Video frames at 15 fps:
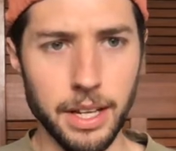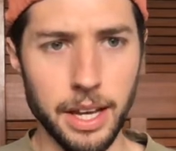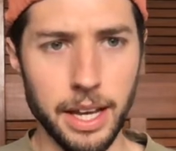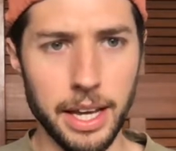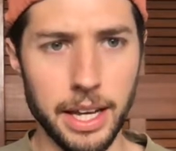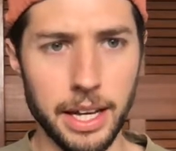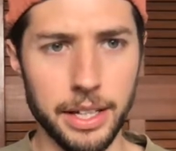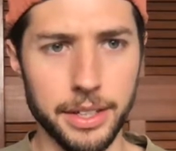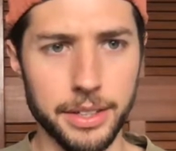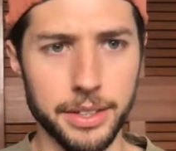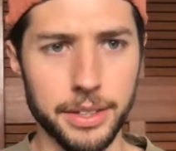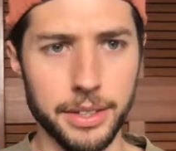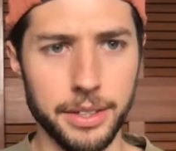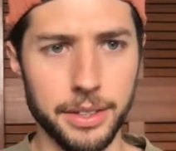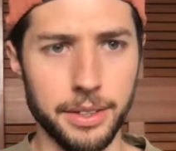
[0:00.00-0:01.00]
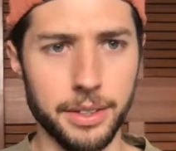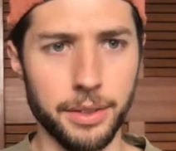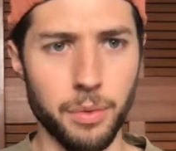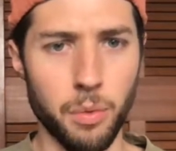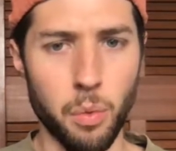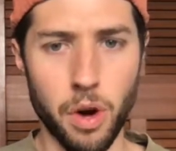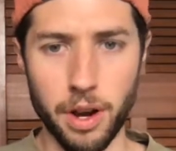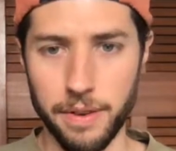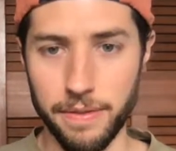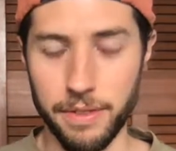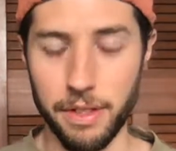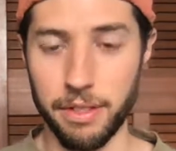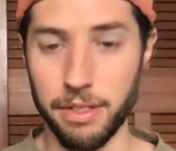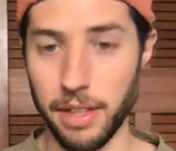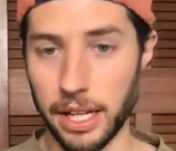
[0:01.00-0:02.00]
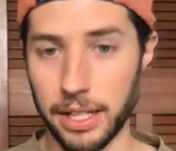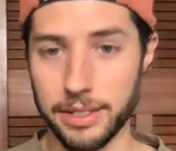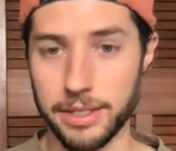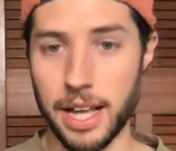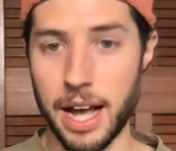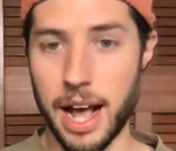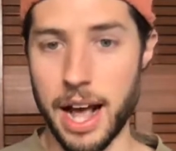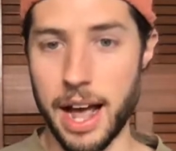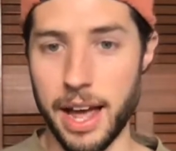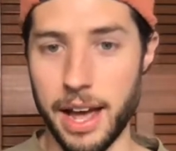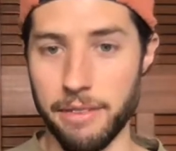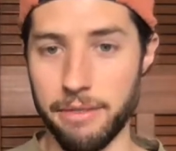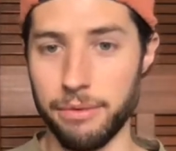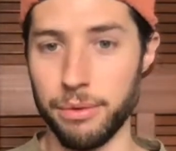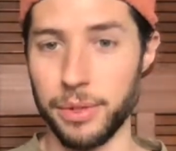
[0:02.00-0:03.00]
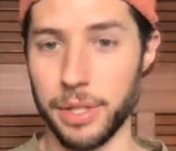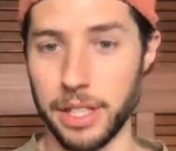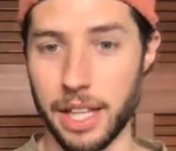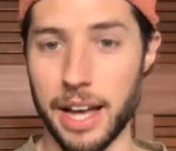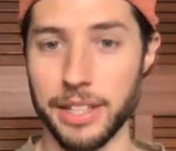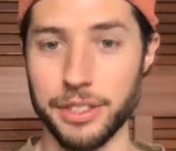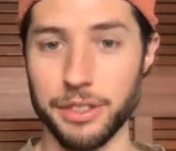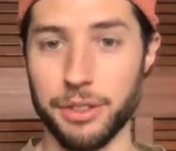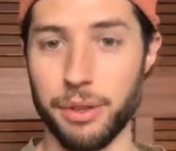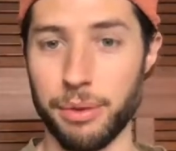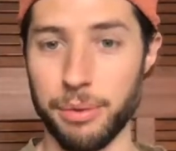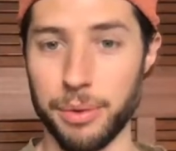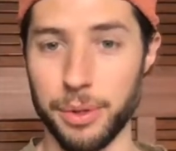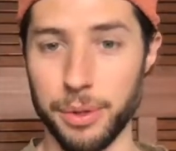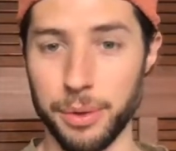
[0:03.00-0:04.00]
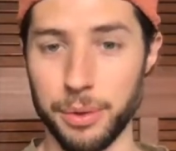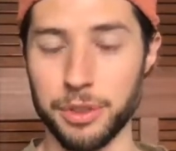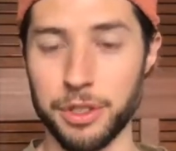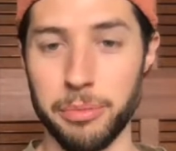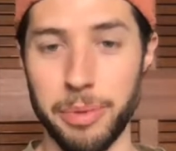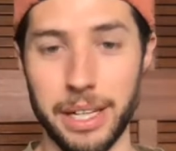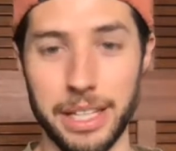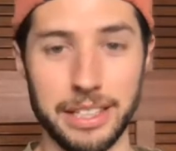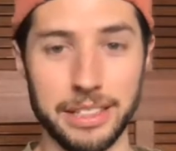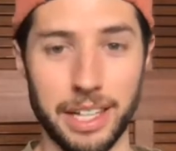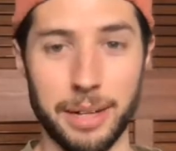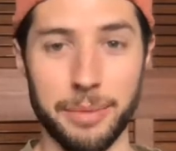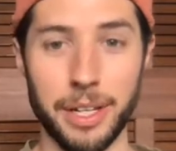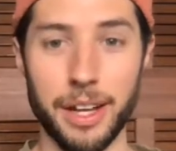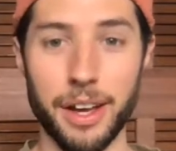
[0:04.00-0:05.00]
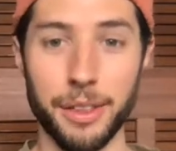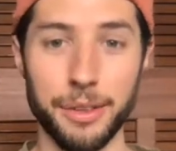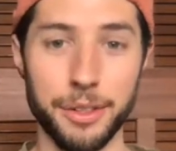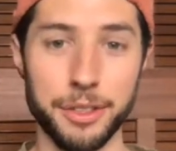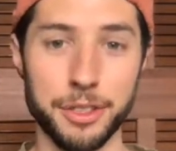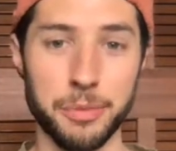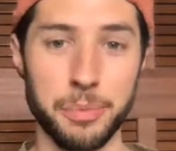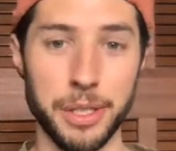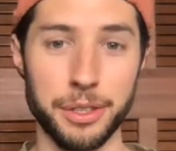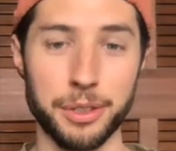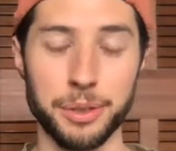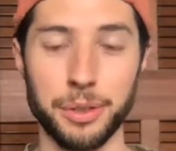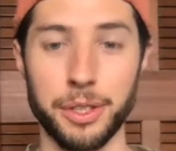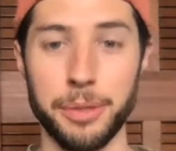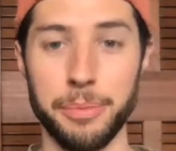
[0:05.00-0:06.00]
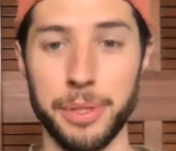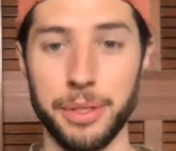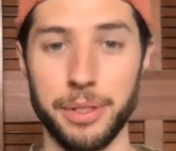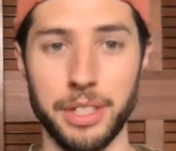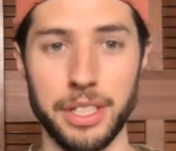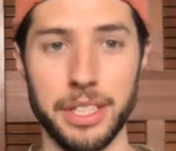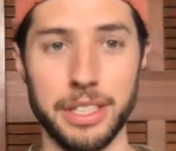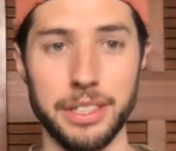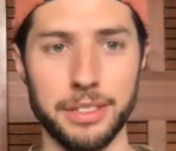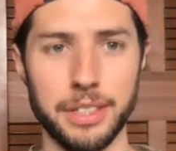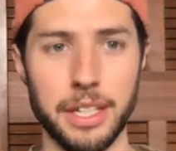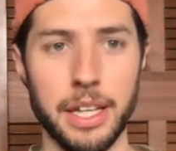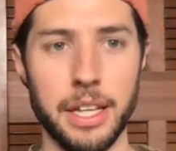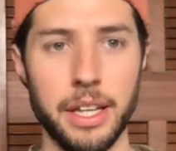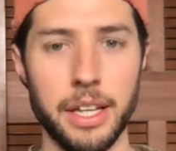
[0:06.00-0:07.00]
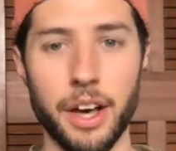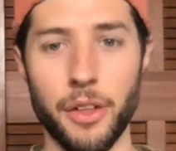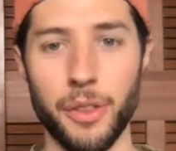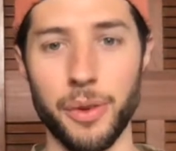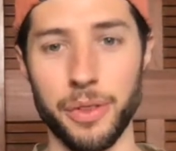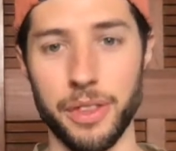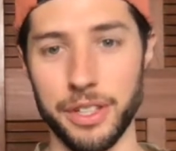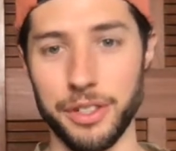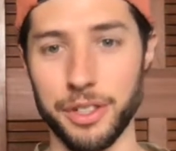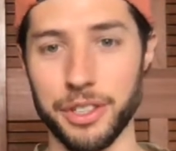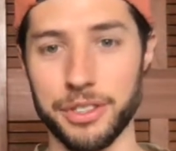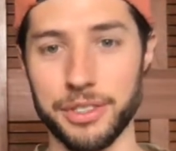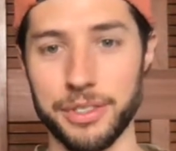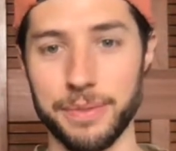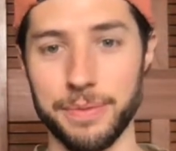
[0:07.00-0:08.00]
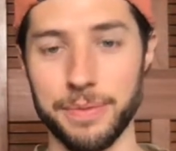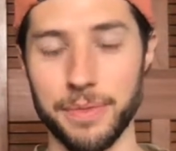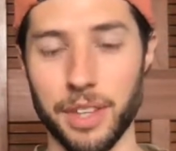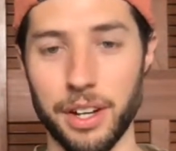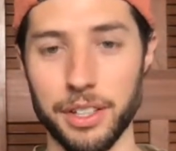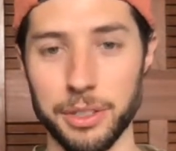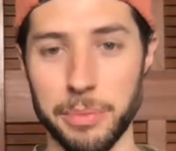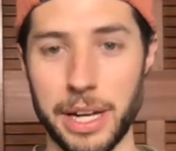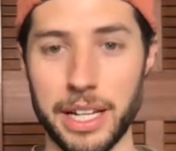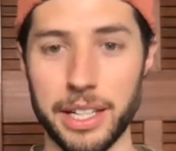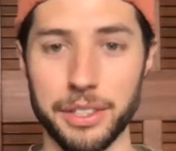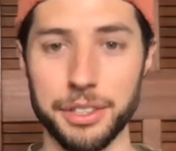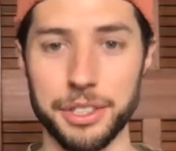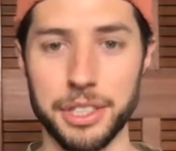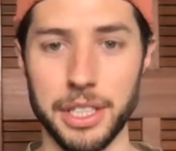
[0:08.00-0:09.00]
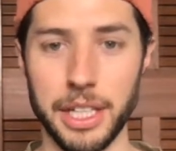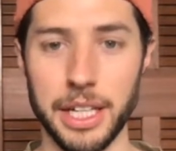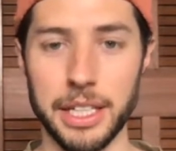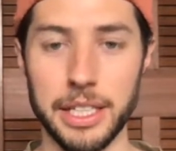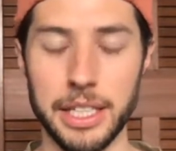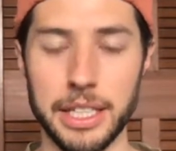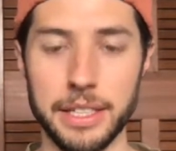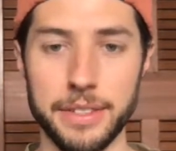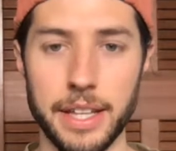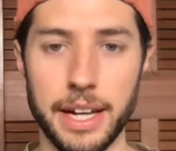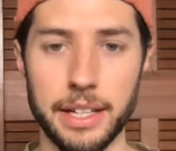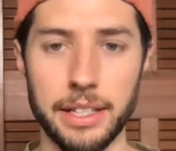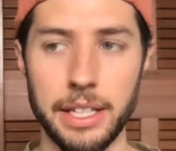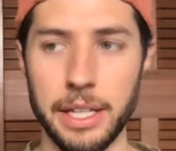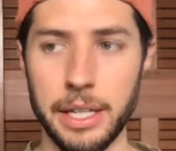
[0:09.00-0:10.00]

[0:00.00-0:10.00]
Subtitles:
And one of the things that I have realized through spending time in other spiritual communities, other than just charismatic Christianity, is that